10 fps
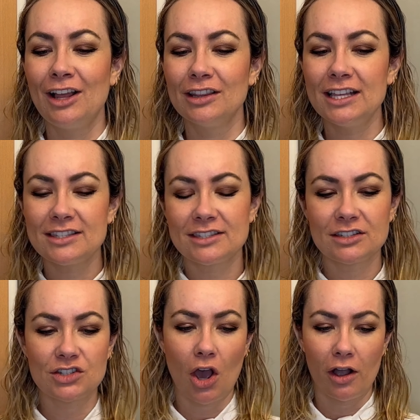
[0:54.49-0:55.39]
let's
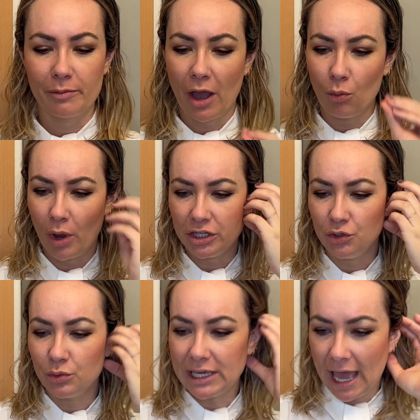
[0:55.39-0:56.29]
talk about what
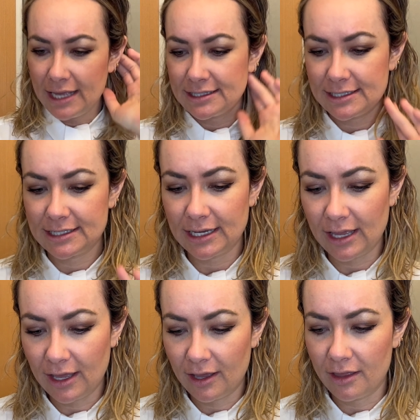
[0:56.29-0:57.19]
you get.
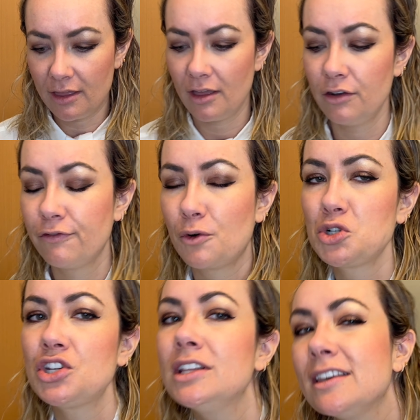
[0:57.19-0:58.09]

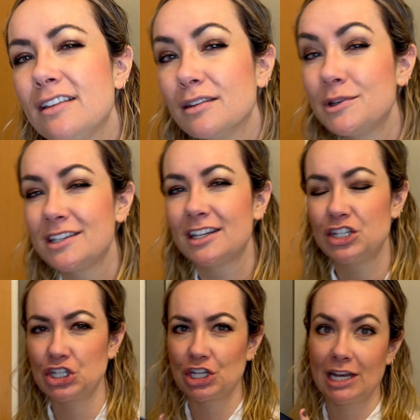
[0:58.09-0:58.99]
Unfortunately, the limited
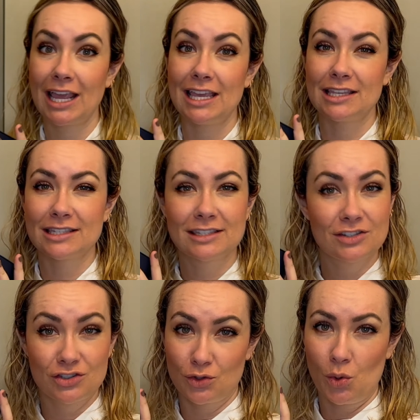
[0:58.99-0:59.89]
edition
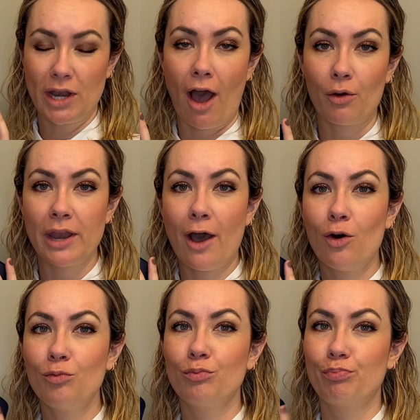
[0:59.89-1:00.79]
is sold out
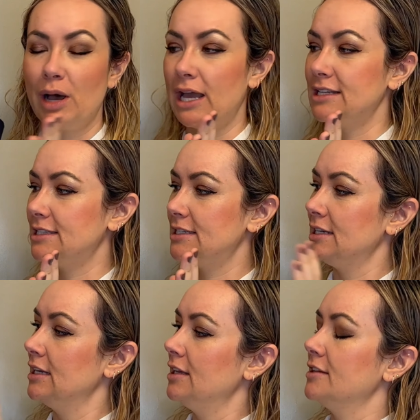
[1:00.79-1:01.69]
now, but
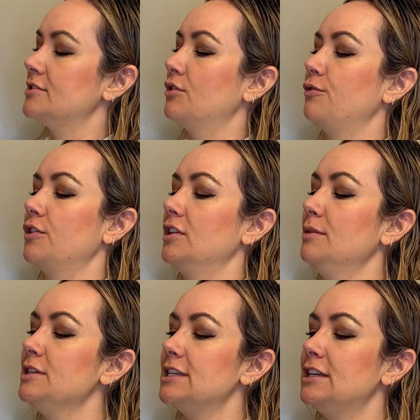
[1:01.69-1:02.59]
so for the
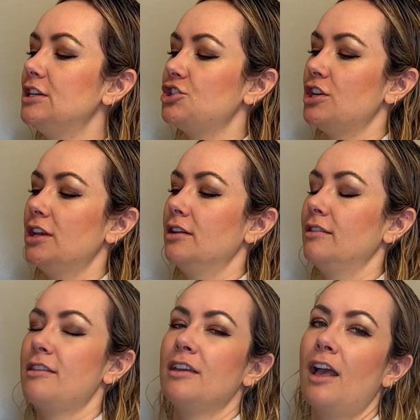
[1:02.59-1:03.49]
limited edition,
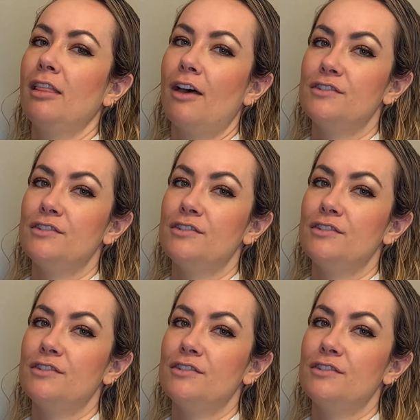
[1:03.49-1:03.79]
the thing I loved